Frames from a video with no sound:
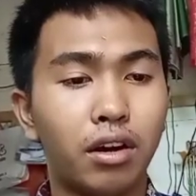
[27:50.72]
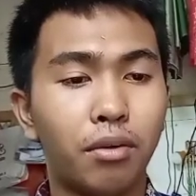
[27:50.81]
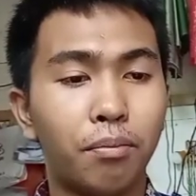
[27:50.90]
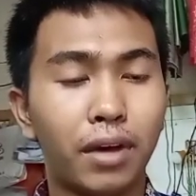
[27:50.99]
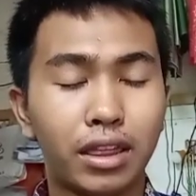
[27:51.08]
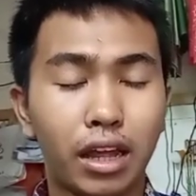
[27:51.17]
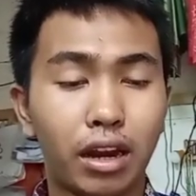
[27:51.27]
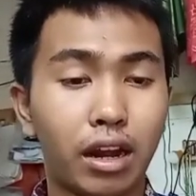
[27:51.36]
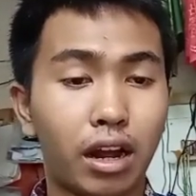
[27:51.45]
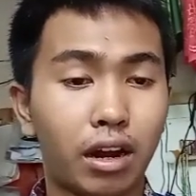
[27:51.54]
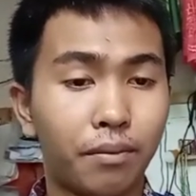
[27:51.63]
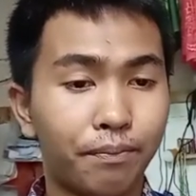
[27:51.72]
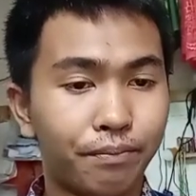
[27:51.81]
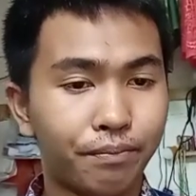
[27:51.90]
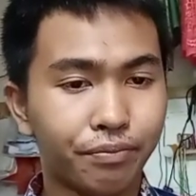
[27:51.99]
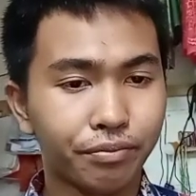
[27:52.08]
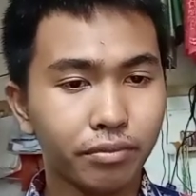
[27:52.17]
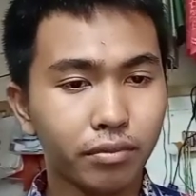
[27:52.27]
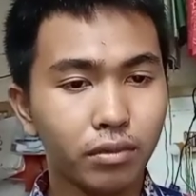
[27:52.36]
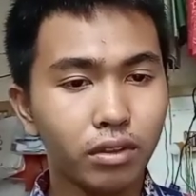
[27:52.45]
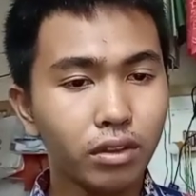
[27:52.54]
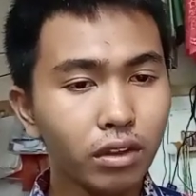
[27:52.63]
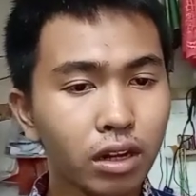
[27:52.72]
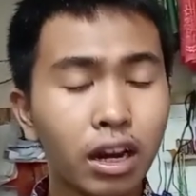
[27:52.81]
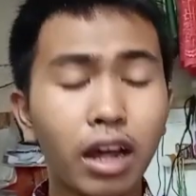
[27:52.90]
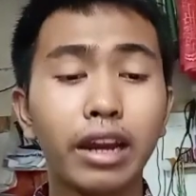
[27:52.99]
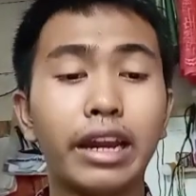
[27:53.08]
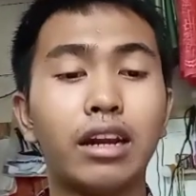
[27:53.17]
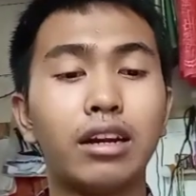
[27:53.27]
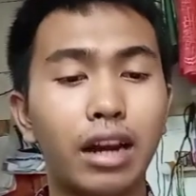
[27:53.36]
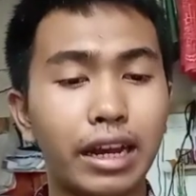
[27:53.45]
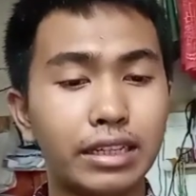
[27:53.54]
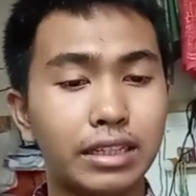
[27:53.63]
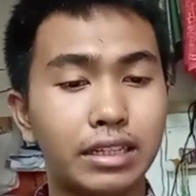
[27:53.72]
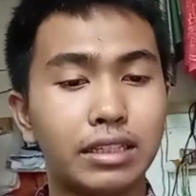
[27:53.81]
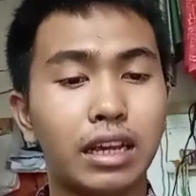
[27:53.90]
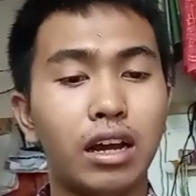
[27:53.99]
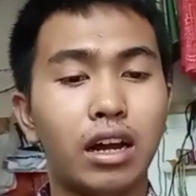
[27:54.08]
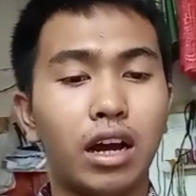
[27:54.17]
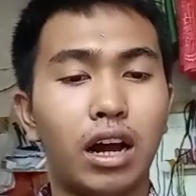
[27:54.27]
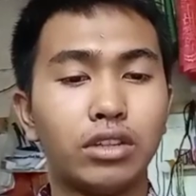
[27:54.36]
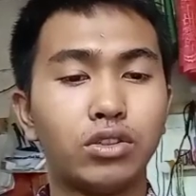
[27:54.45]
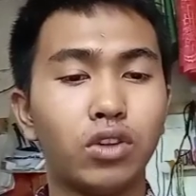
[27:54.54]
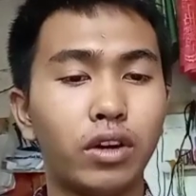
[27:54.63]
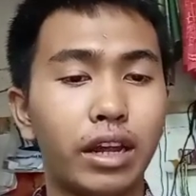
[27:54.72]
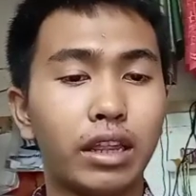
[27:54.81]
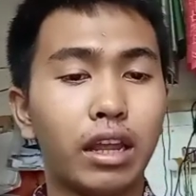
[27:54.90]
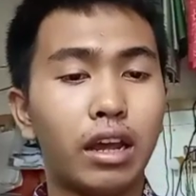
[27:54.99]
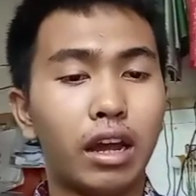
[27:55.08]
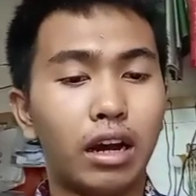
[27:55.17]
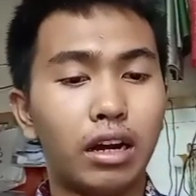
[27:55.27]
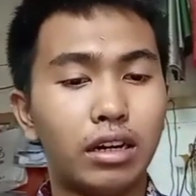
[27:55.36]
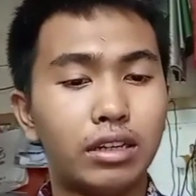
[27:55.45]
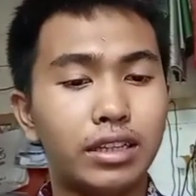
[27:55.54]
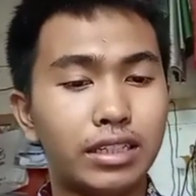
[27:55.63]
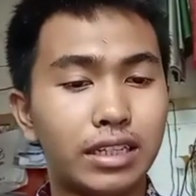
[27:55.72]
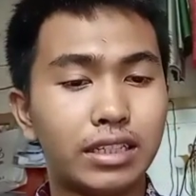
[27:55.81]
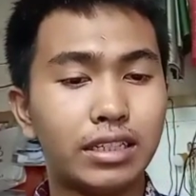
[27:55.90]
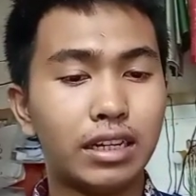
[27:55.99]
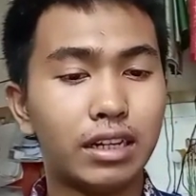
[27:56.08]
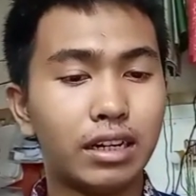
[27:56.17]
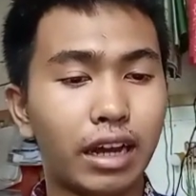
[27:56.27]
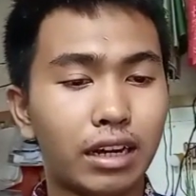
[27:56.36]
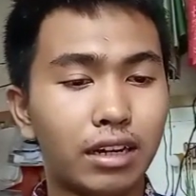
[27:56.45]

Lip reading: material, learning analysis, so that this is the